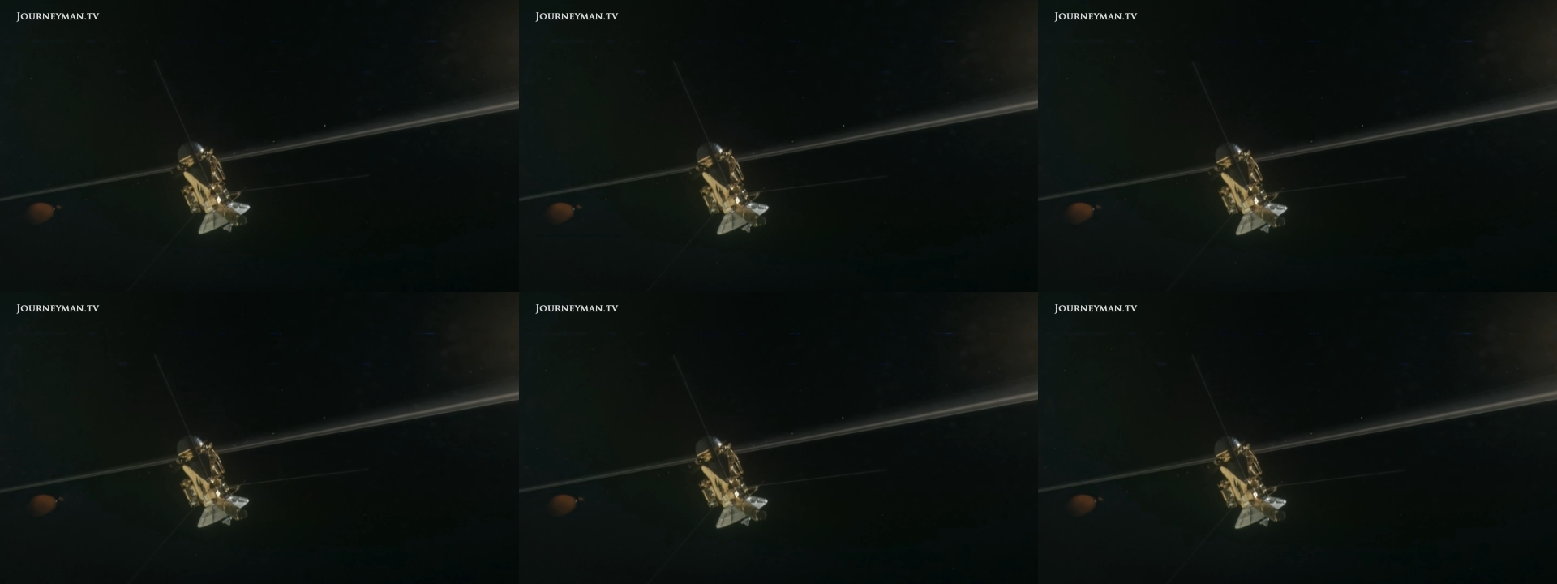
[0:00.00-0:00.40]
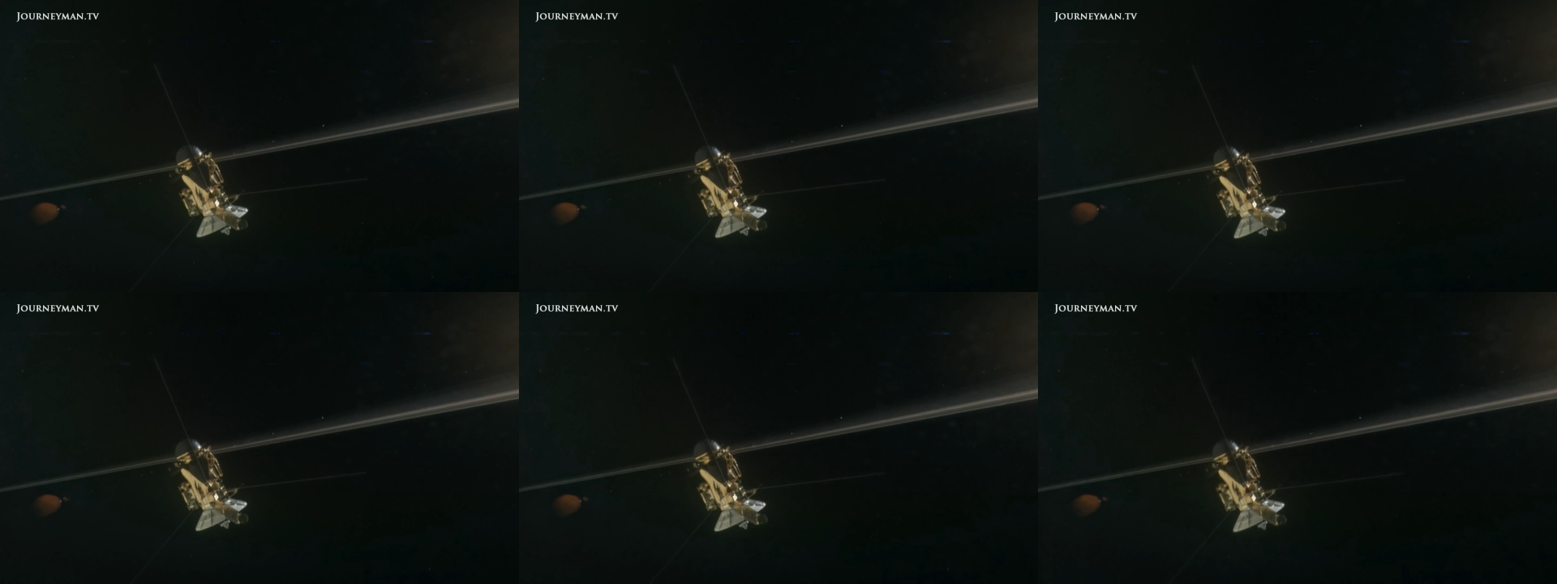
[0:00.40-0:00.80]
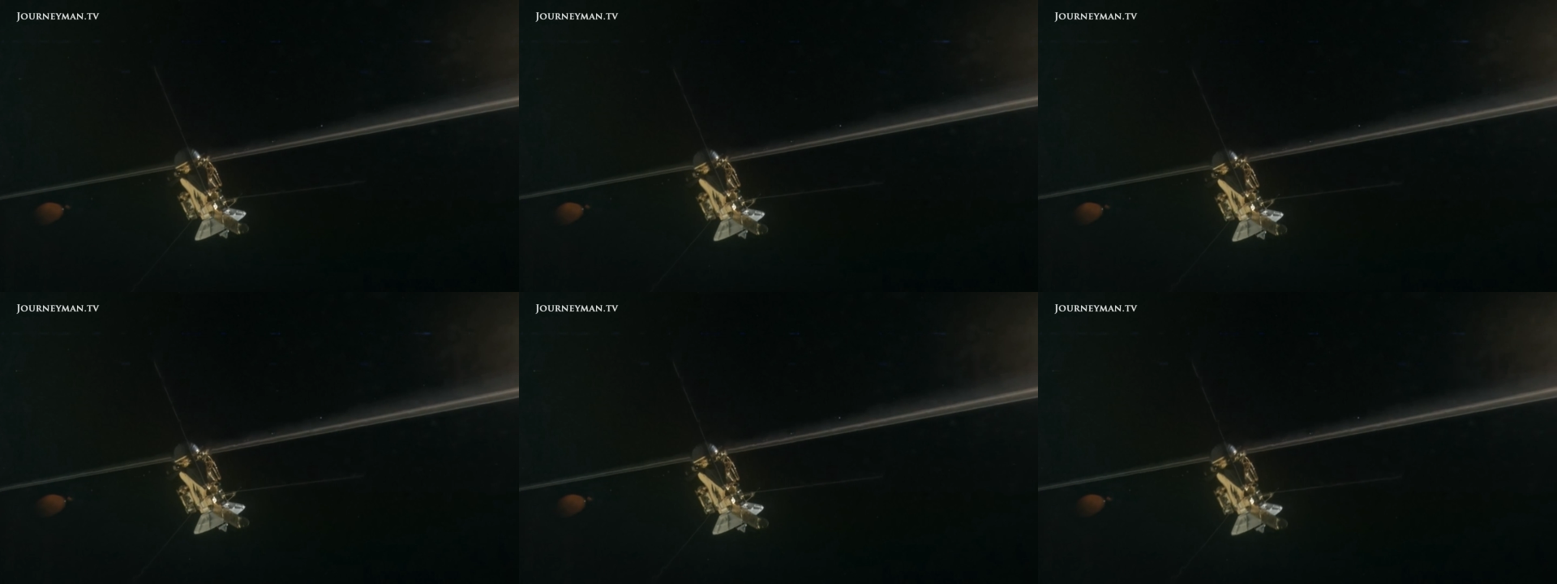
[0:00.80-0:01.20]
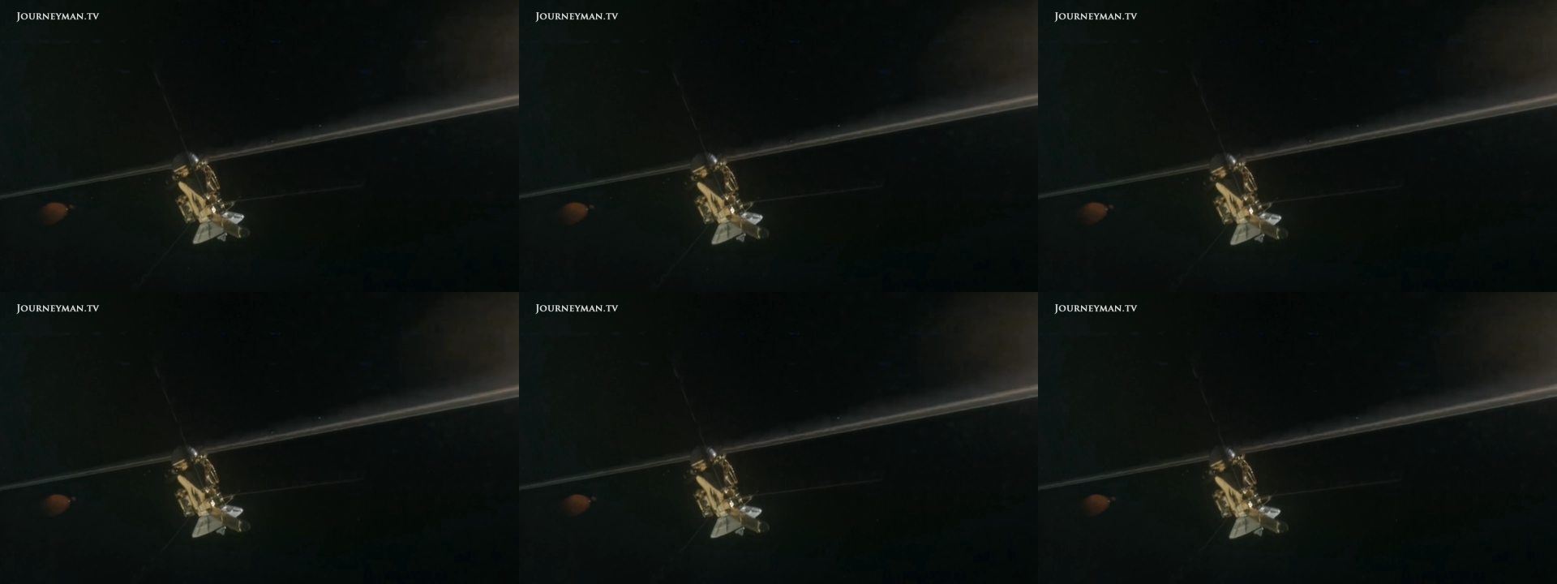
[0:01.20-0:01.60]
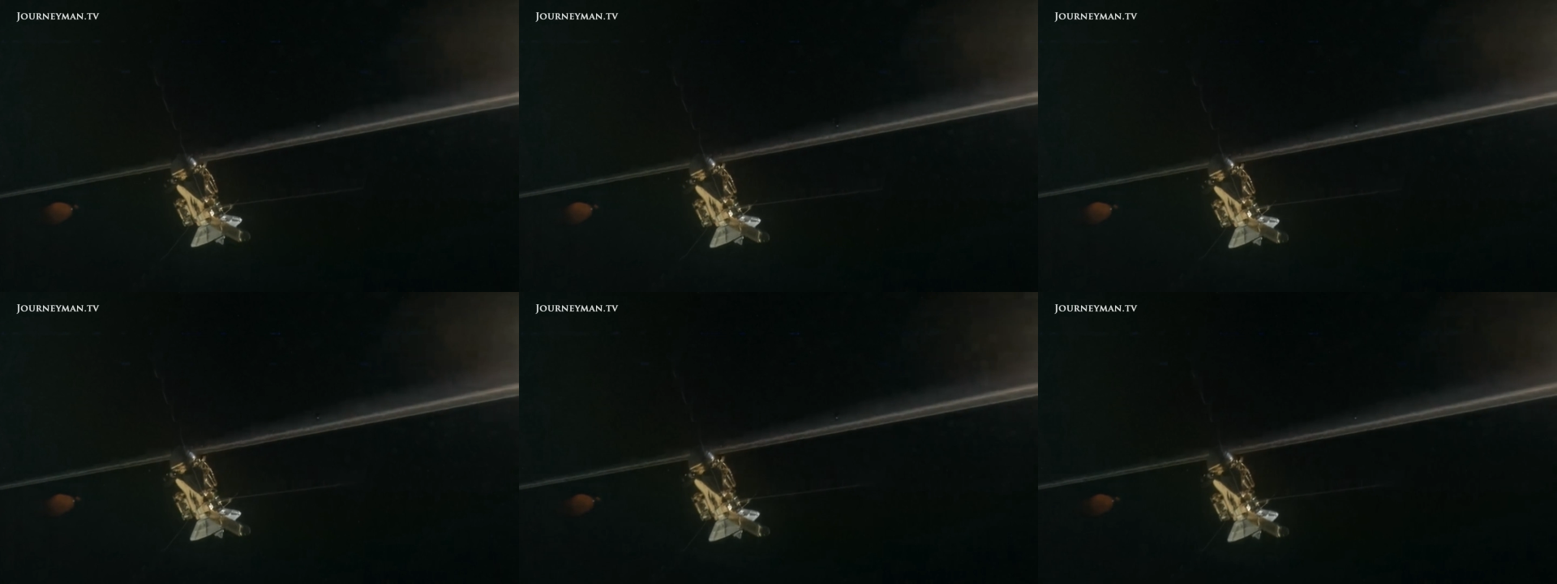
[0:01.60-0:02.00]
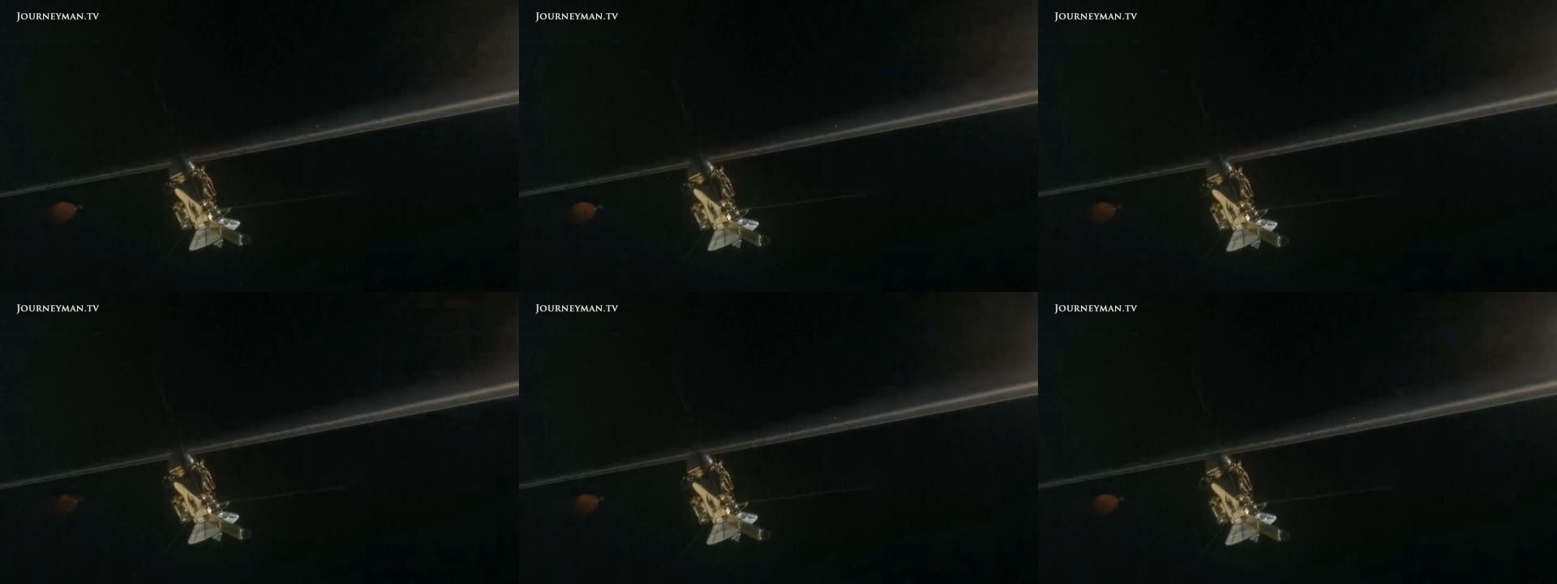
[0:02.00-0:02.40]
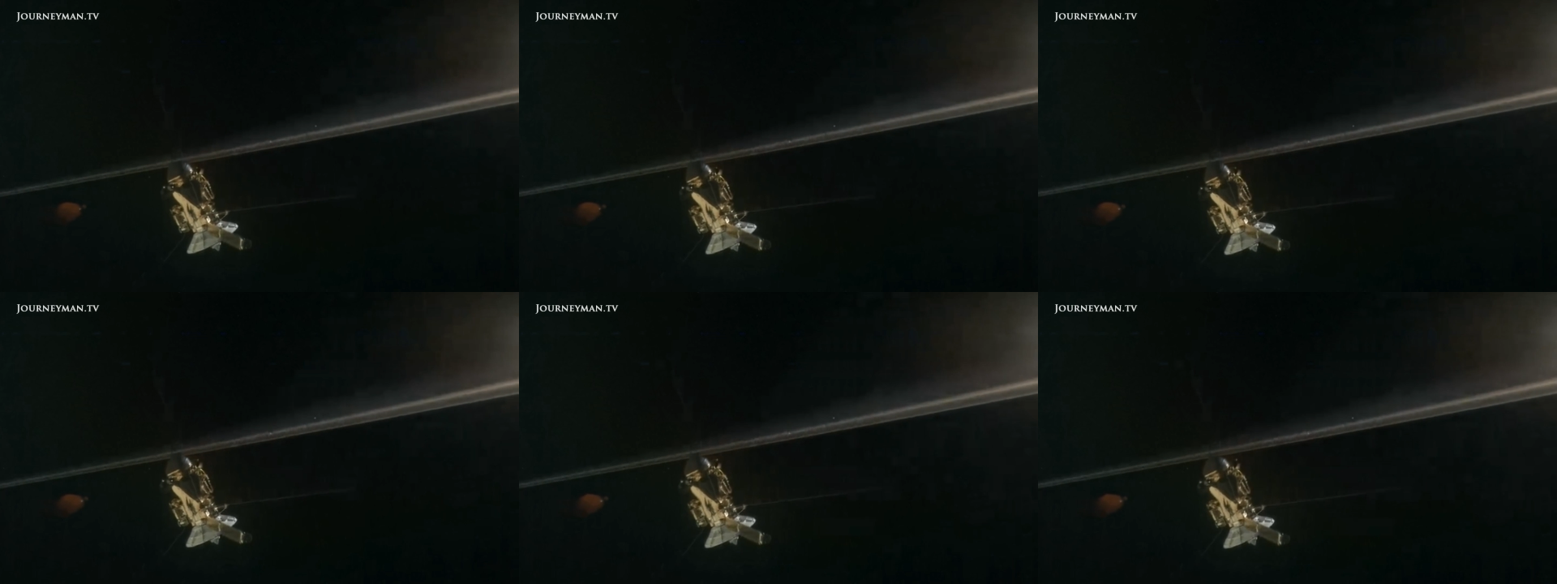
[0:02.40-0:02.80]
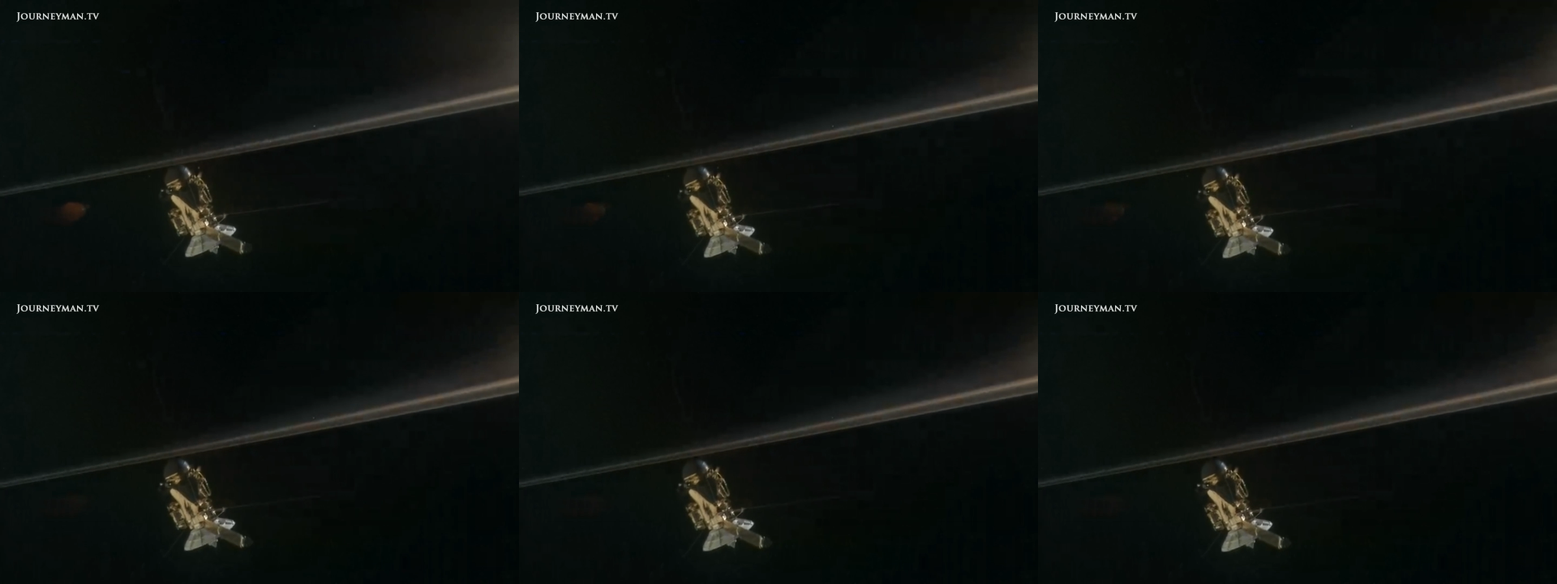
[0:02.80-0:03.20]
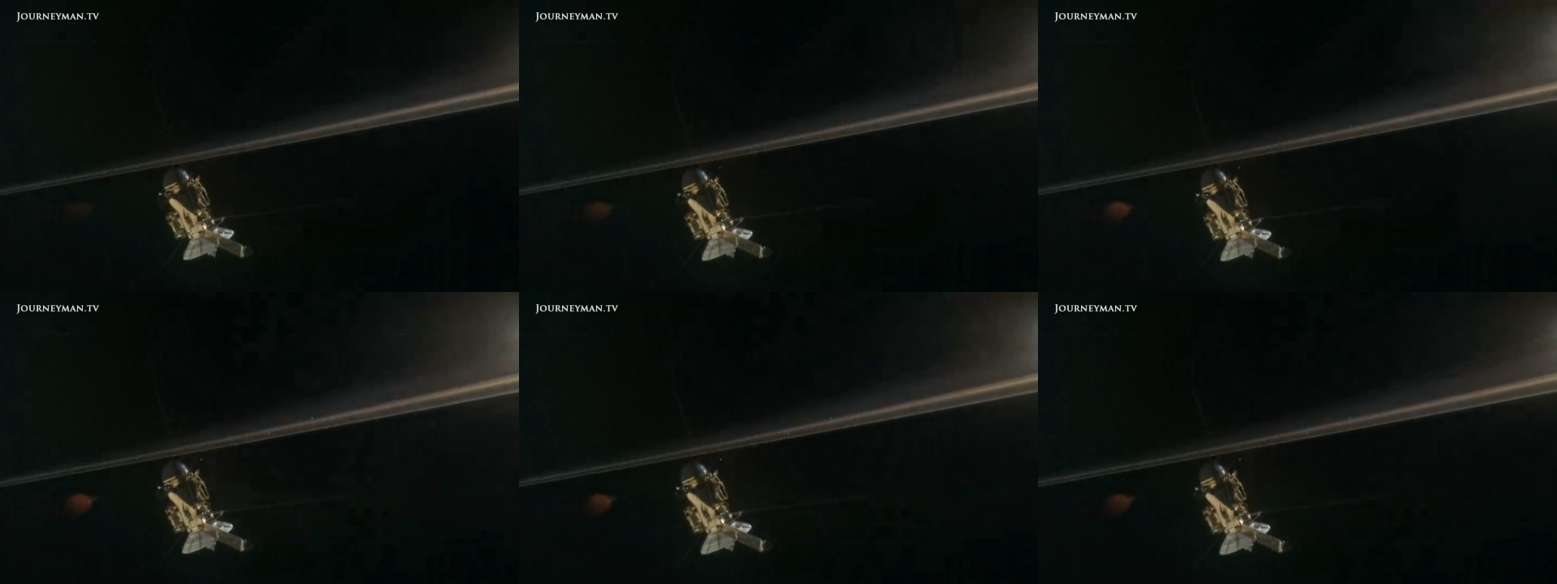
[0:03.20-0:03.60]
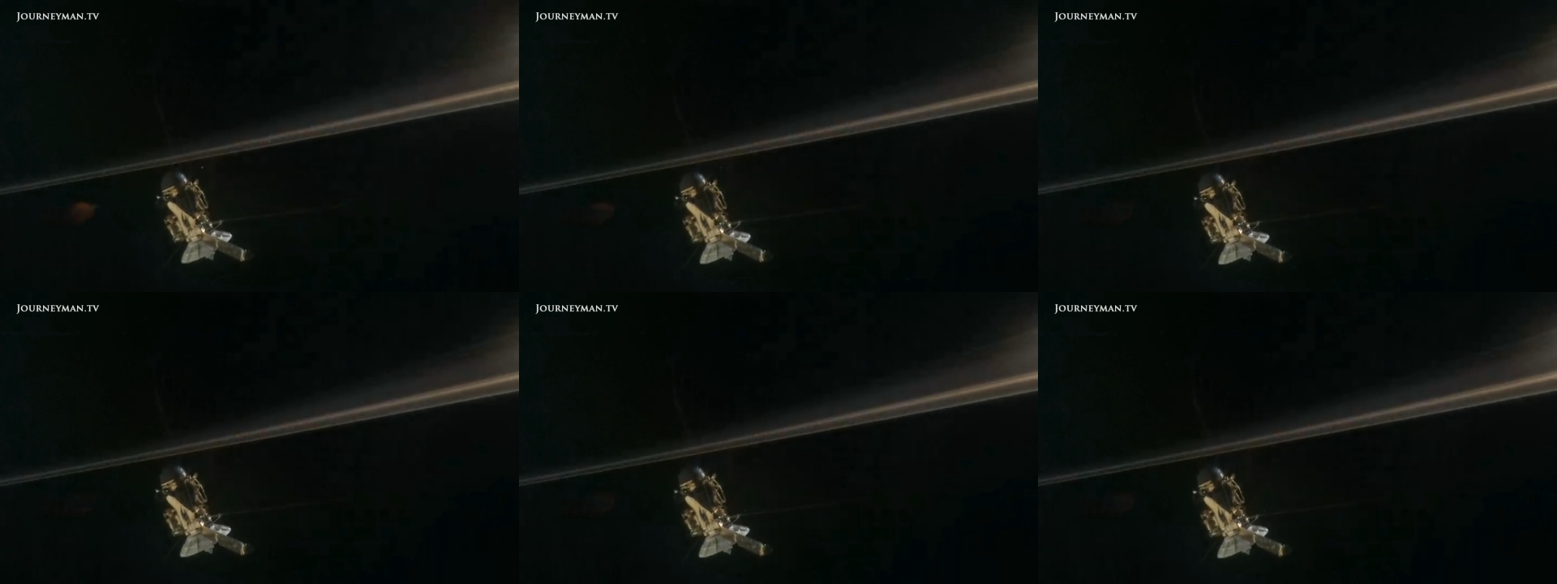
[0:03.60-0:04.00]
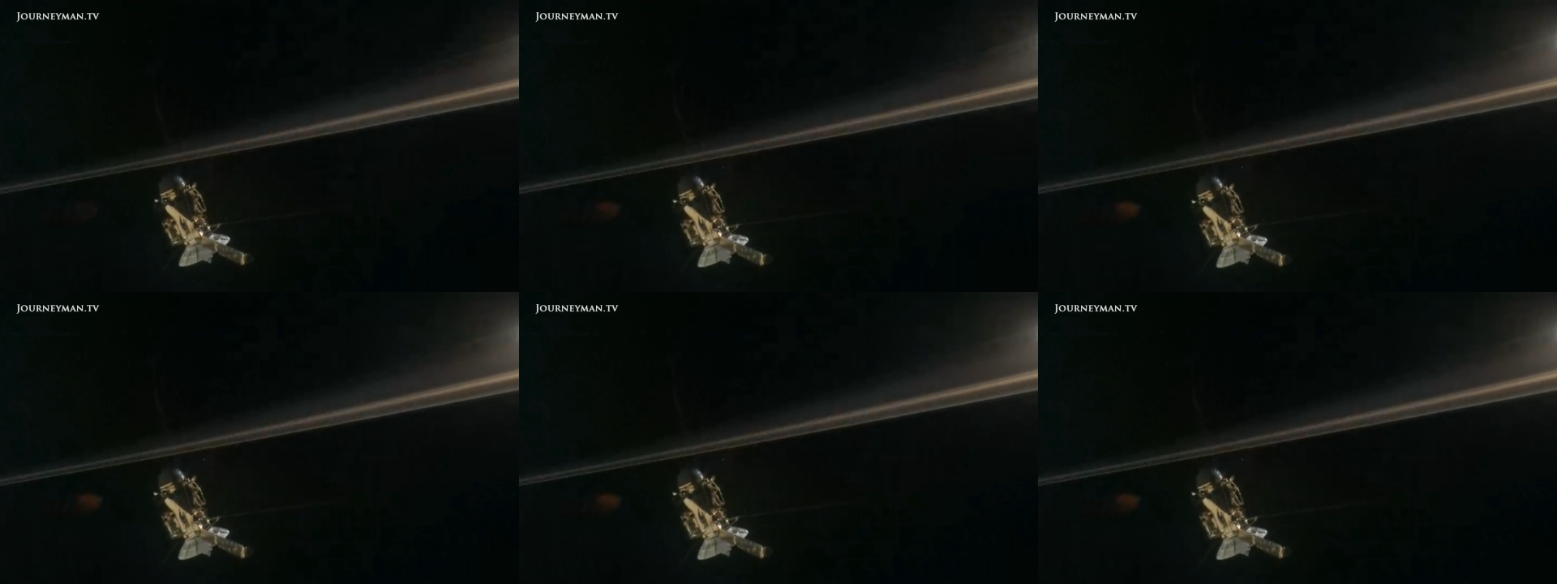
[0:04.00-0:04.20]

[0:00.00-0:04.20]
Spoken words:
(no speaker visible)